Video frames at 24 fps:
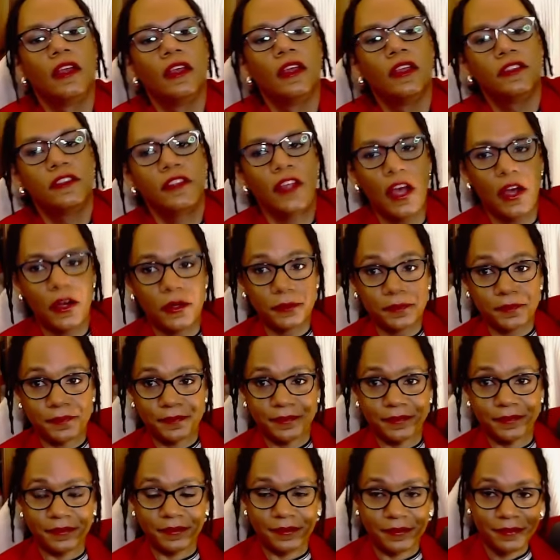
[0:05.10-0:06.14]
So,
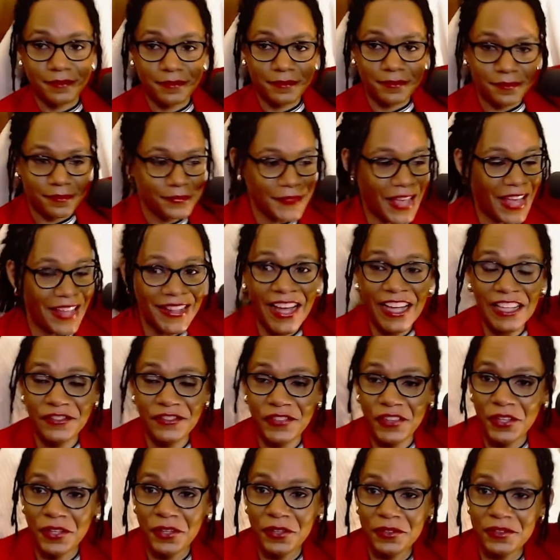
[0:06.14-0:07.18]
that last
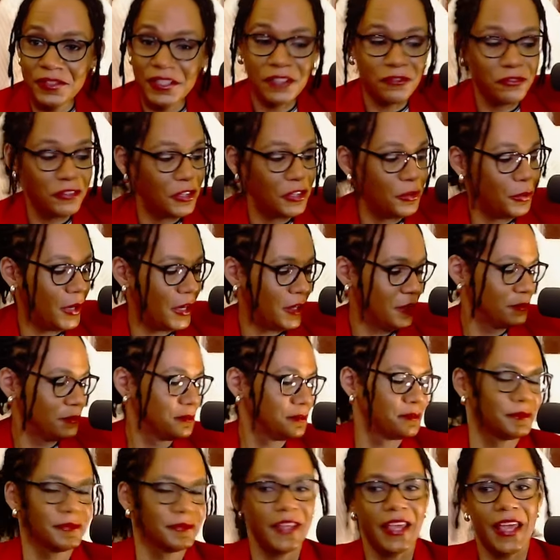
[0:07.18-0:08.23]
video did really well.
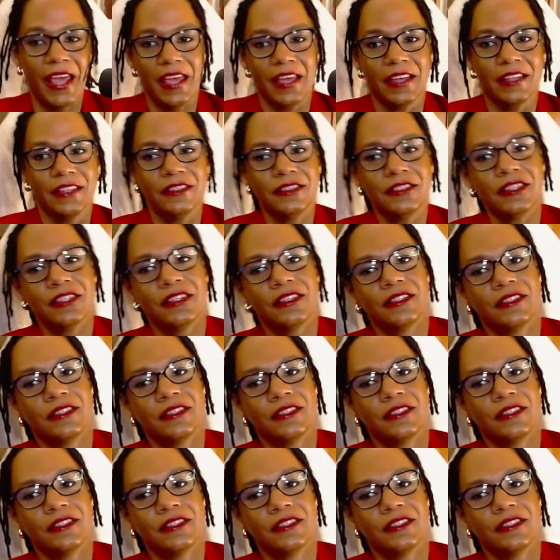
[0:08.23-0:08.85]
And